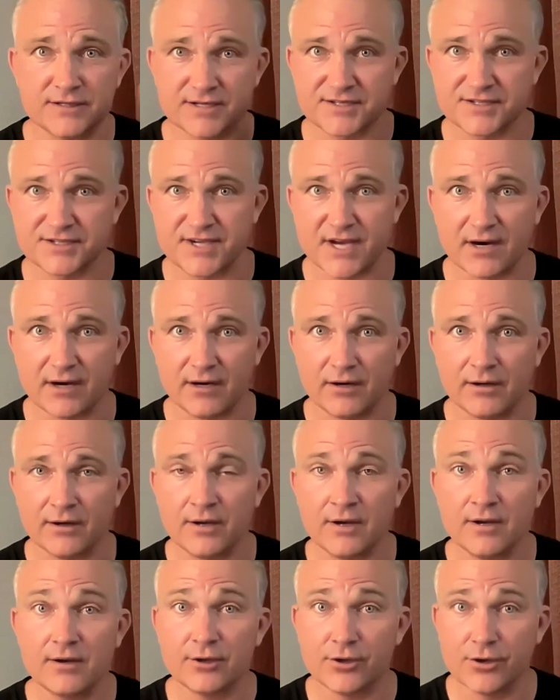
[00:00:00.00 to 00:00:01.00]
to sell.
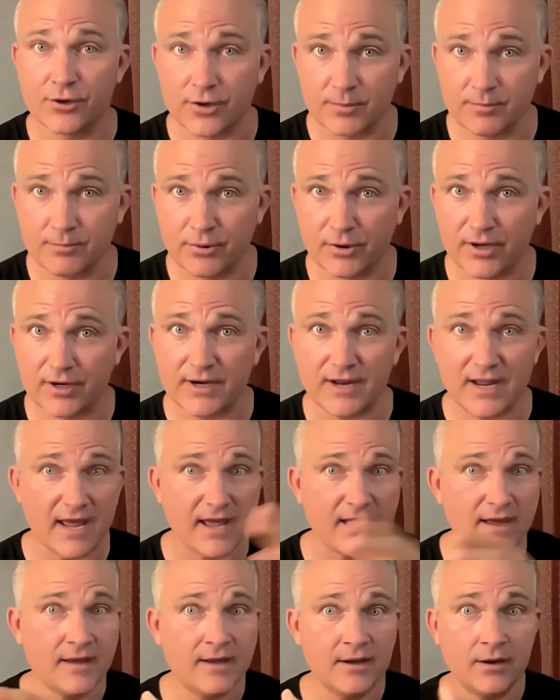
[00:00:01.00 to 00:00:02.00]
You can put
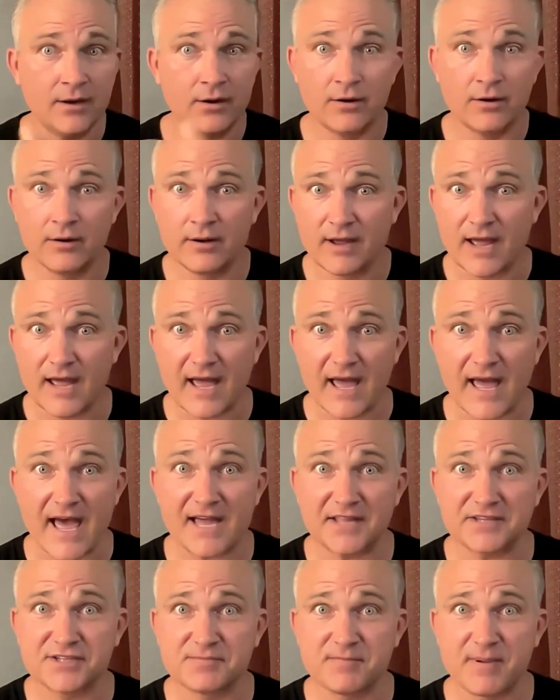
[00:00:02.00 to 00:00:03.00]

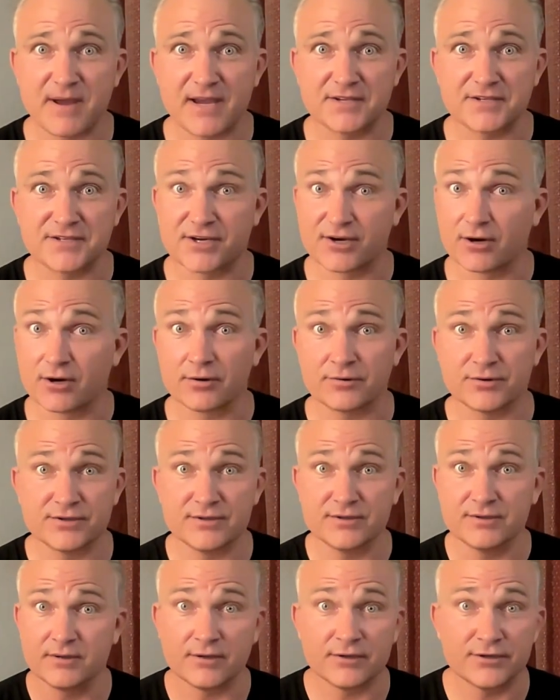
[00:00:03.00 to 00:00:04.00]
ad space here.
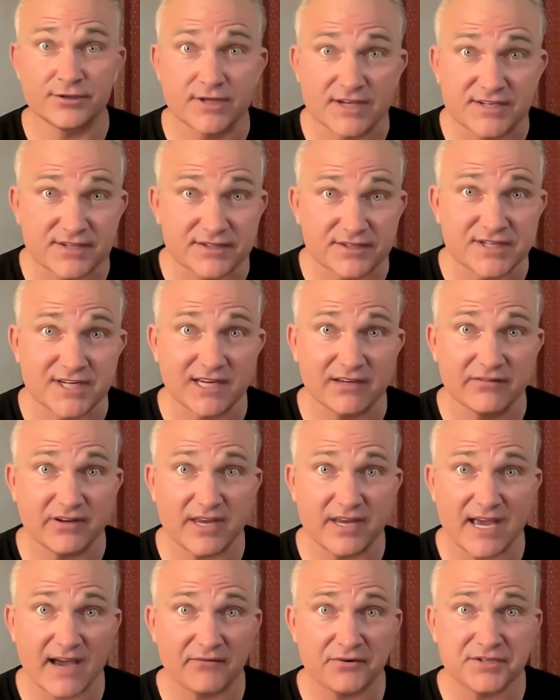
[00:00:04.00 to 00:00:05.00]
Doesn't T
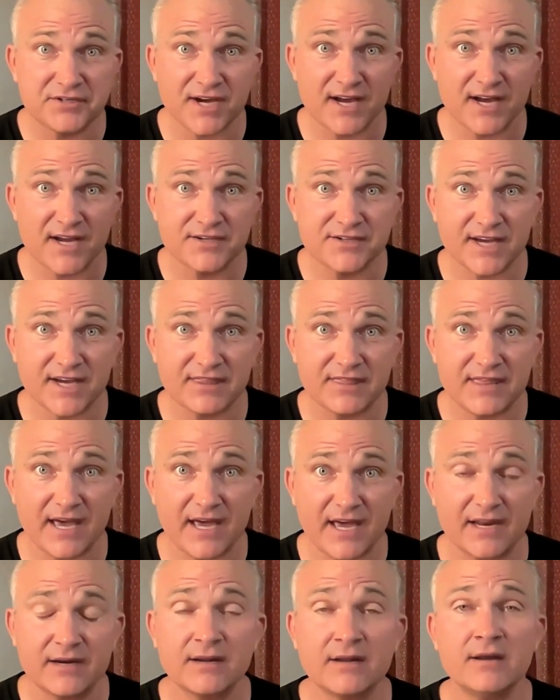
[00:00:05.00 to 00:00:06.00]
V advertise like
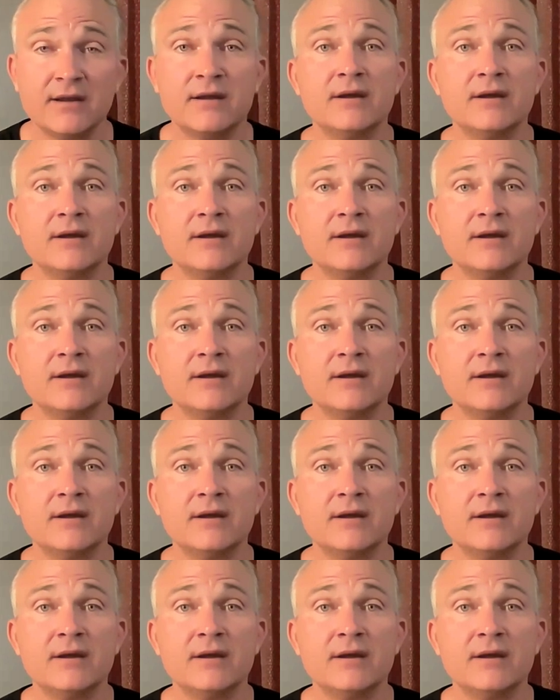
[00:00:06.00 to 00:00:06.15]
that?